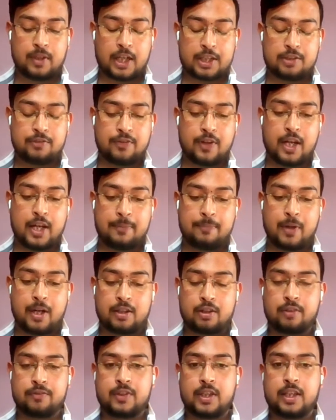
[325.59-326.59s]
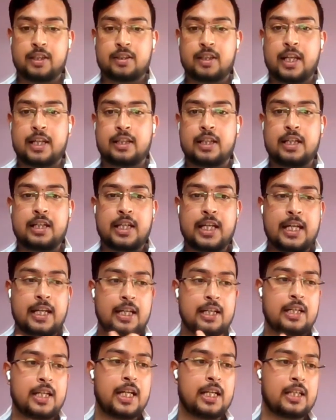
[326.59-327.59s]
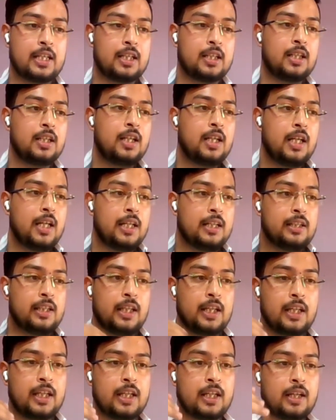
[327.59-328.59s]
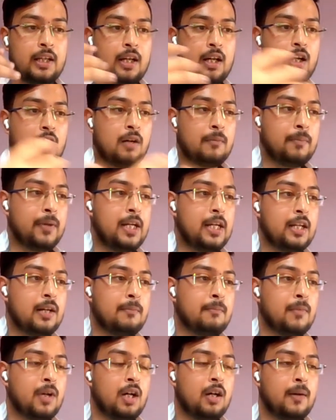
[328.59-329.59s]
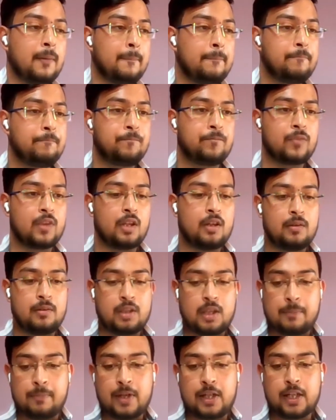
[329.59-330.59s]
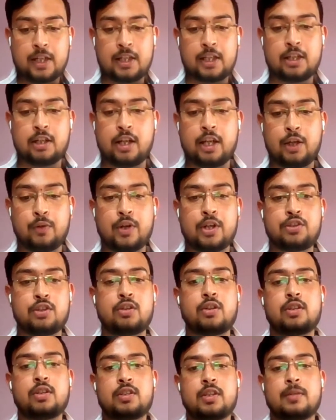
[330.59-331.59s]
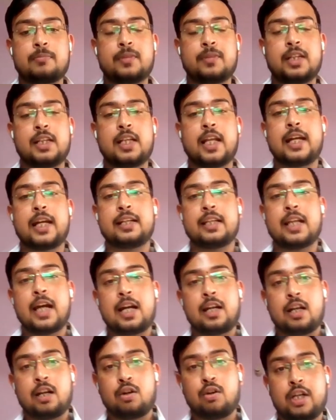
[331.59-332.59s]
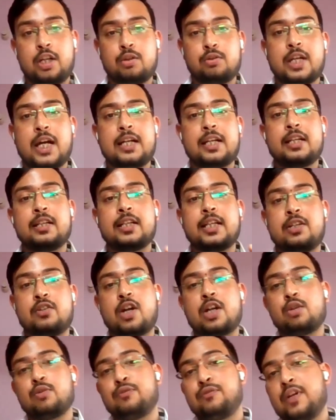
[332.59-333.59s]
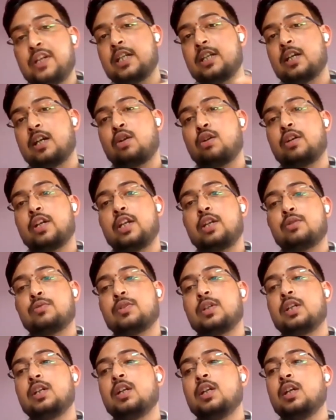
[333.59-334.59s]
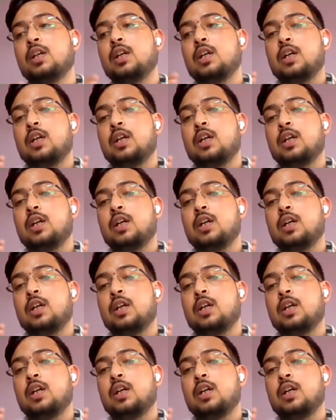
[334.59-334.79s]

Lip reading: classify part of things. Like they take in data, they they build a linear equation or something like that according to that, and they try to fit it according to a